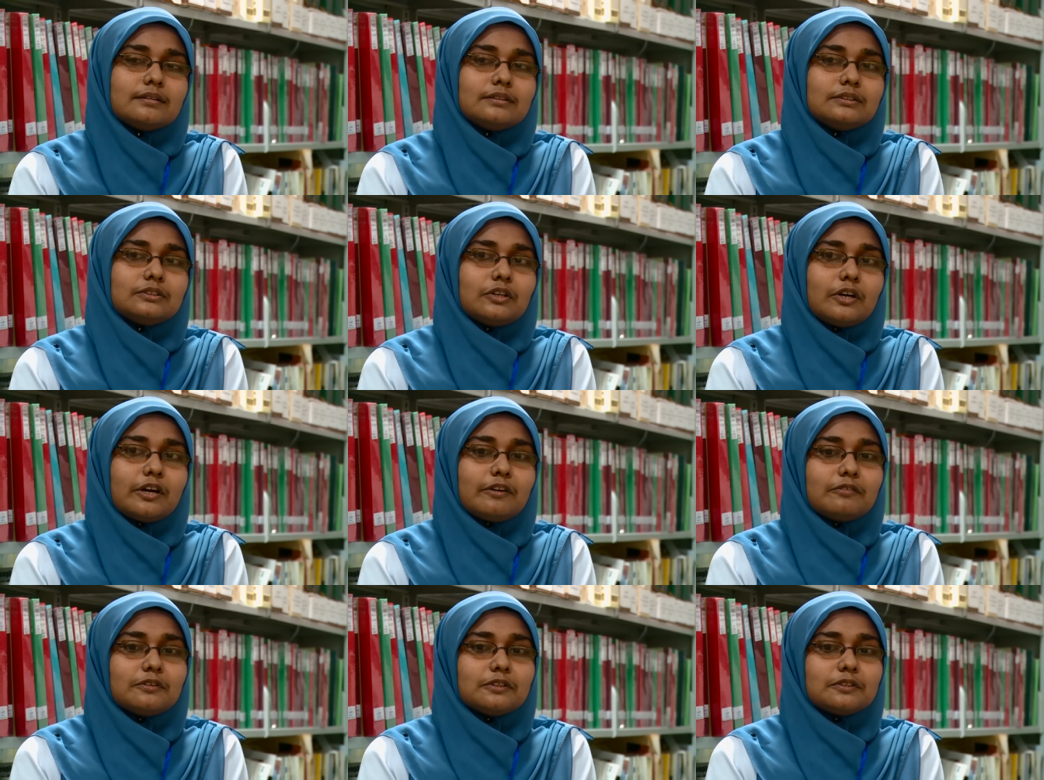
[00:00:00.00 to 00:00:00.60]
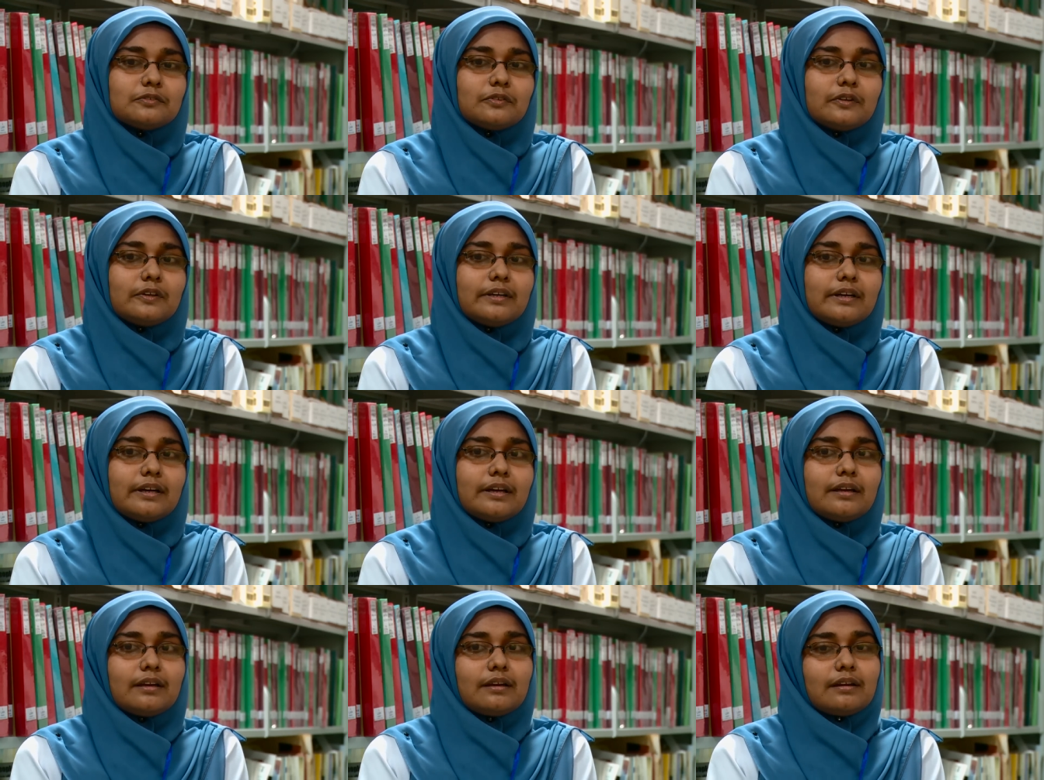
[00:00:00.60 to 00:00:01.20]
So I was
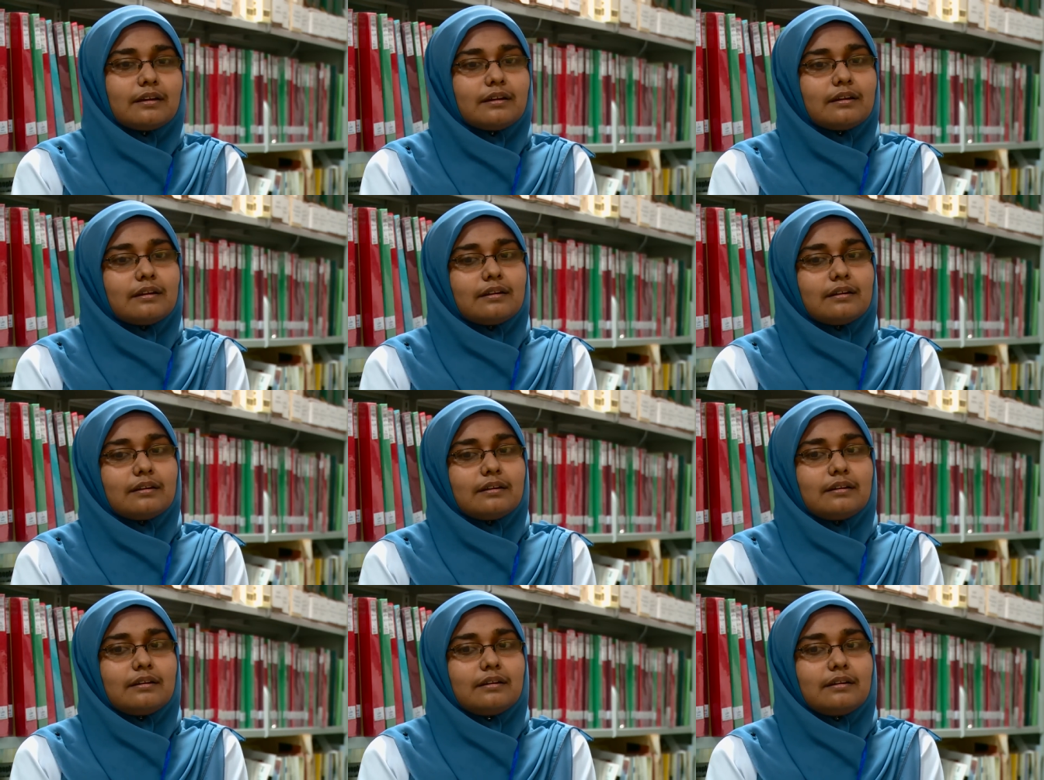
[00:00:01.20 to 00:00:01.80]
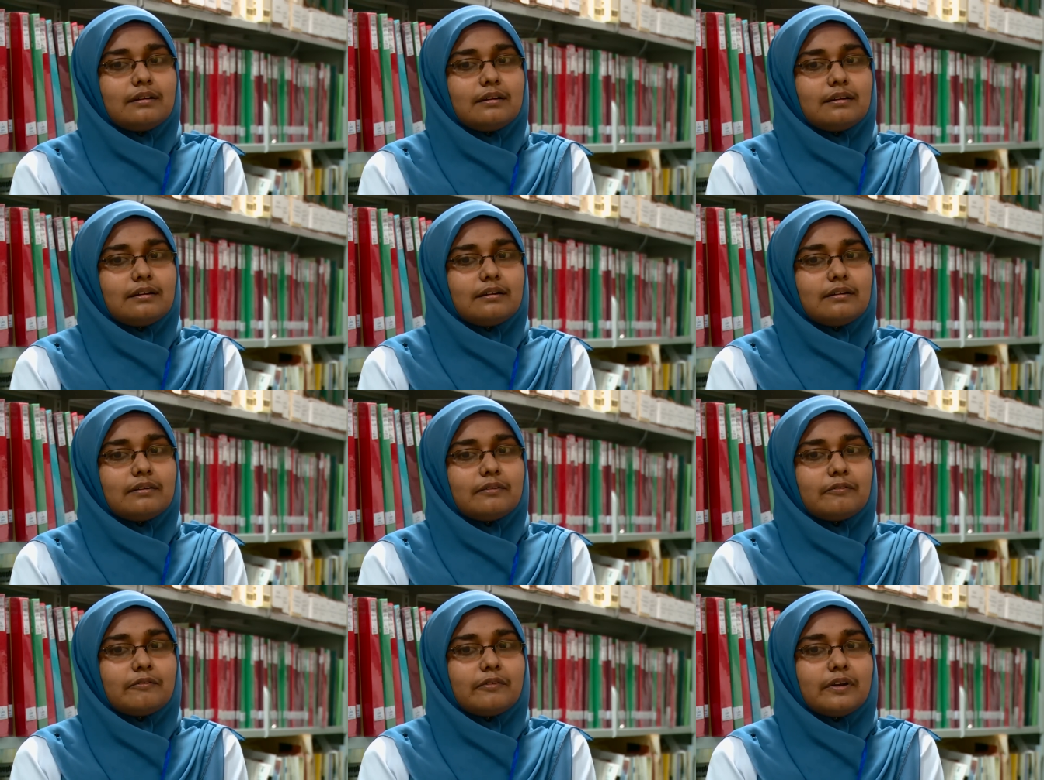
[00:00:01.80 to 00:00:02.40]
wondering
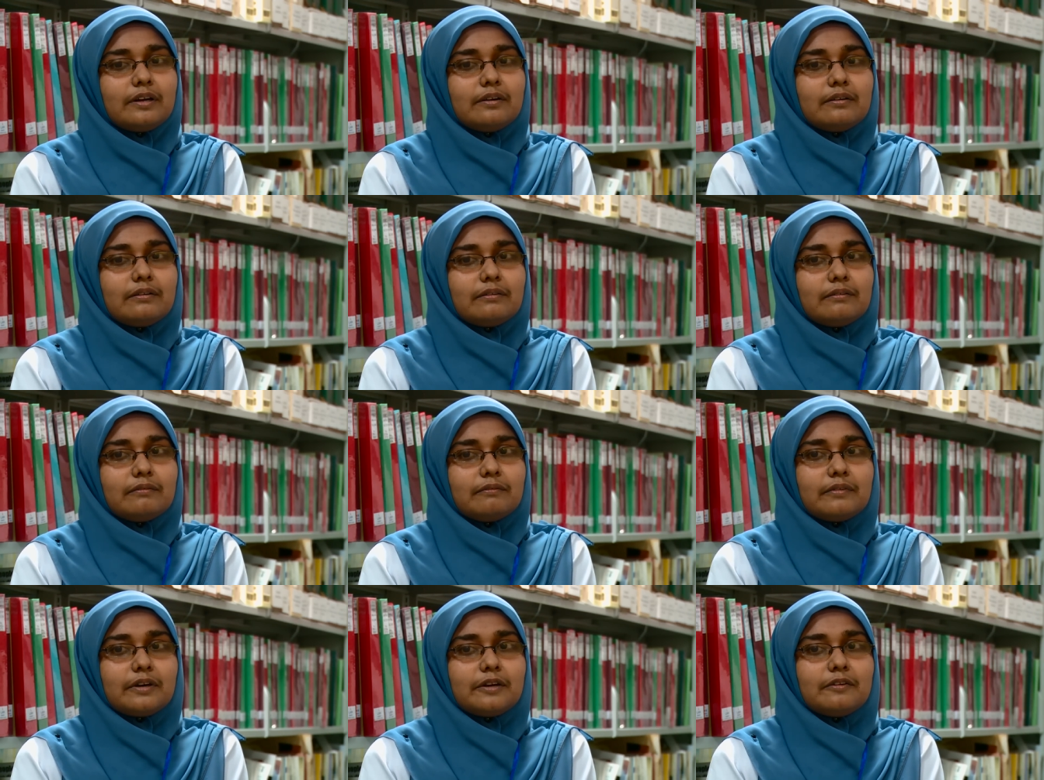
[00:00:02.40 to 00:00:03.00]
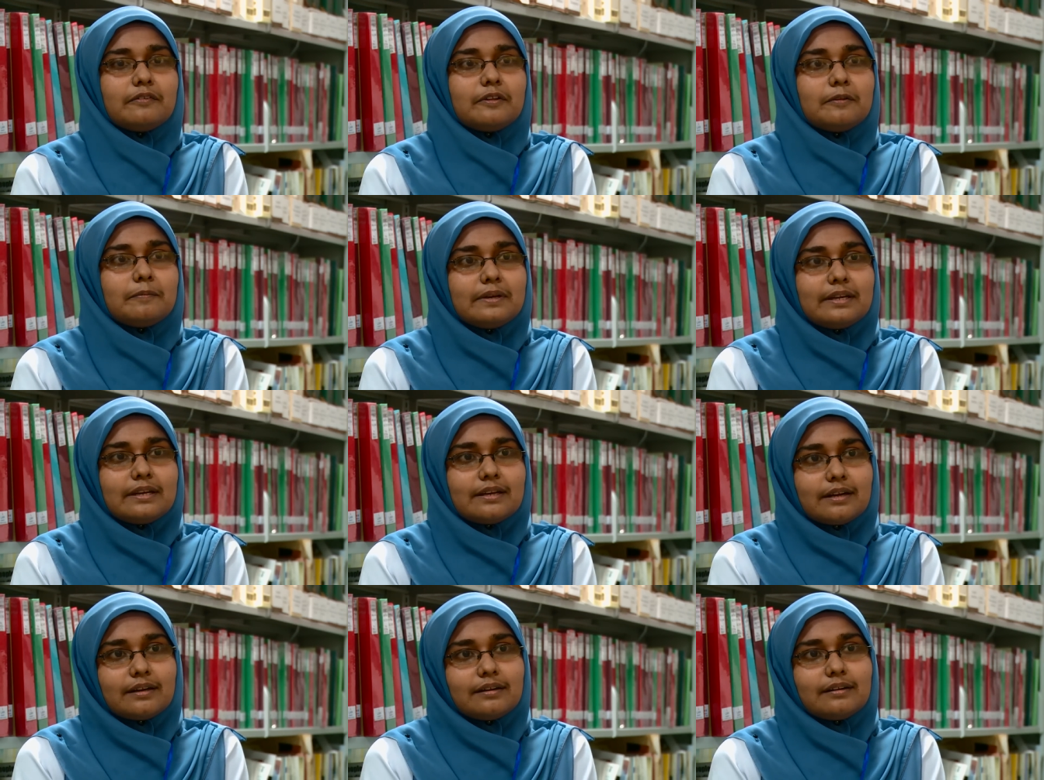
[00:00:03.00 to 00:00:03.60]
what will be
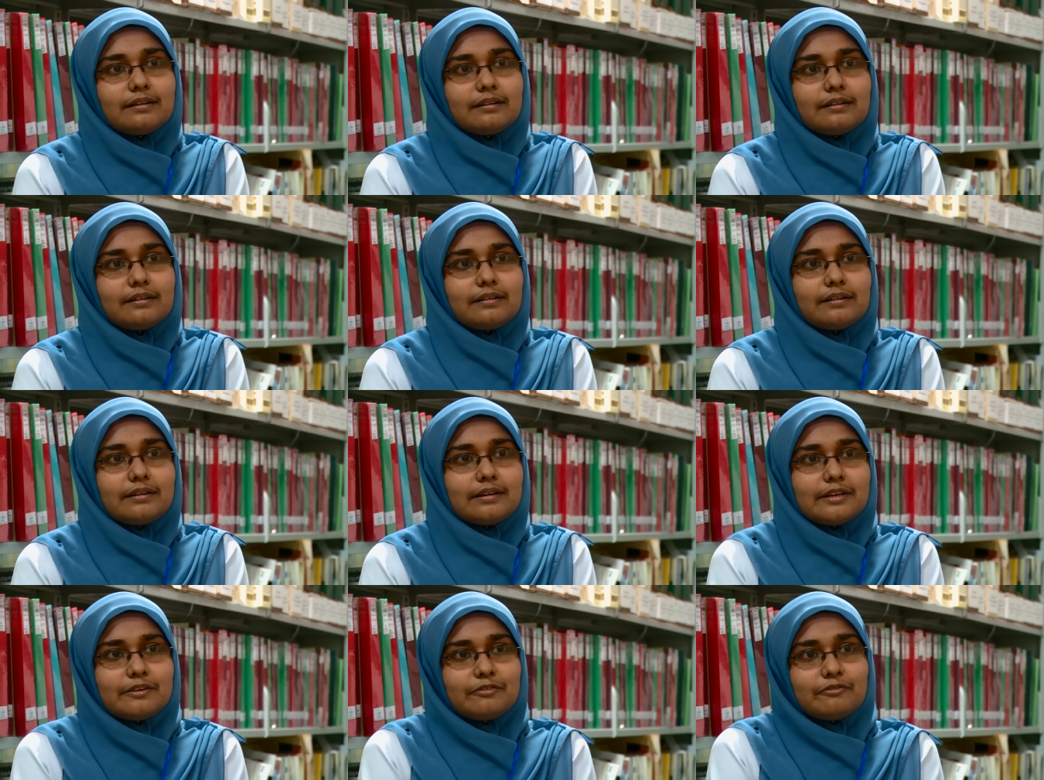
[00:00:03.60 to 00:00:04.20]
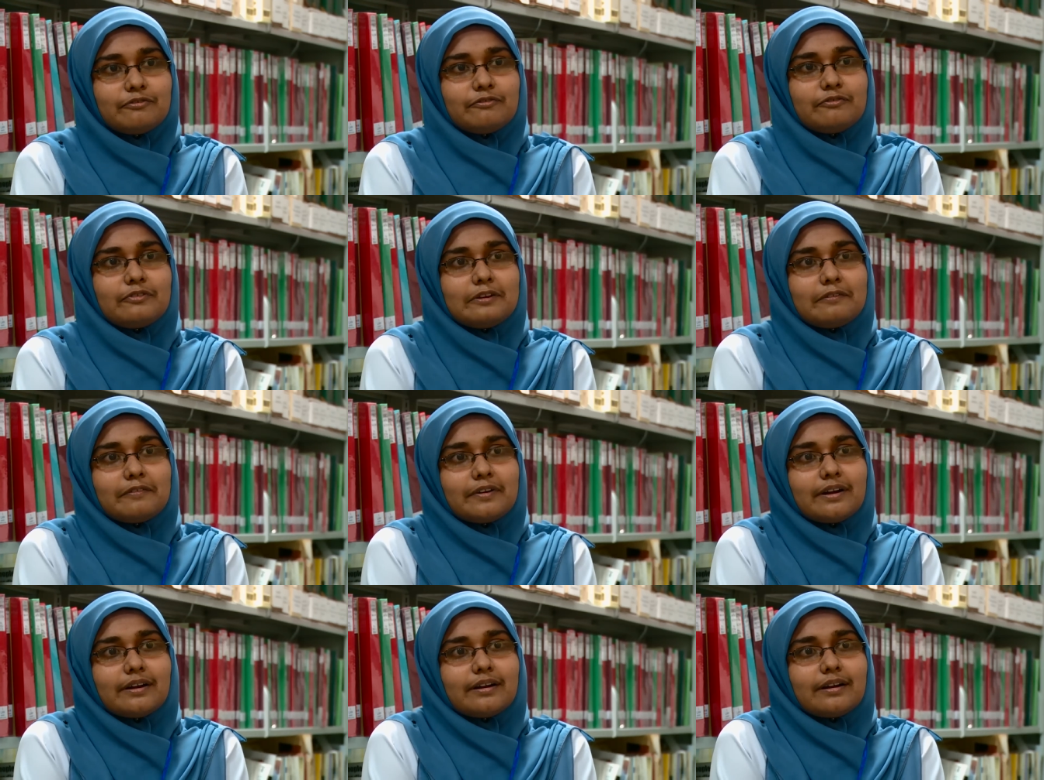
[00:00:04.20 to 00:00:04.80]
done if we
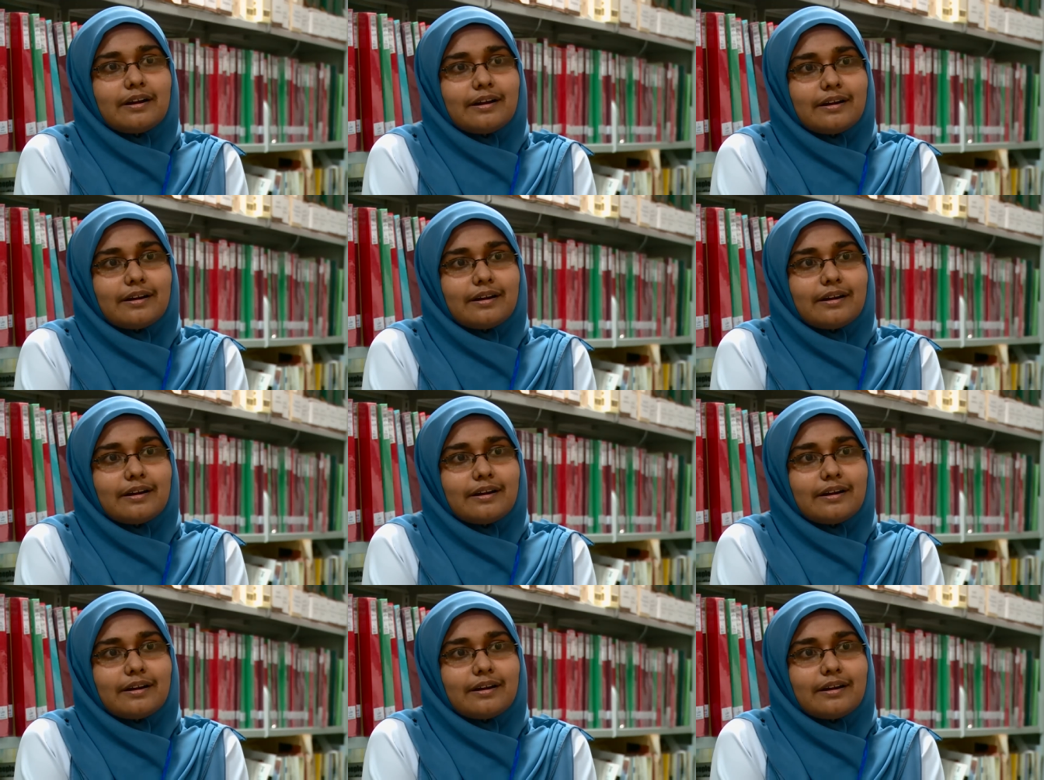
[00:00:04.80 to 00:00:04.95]
were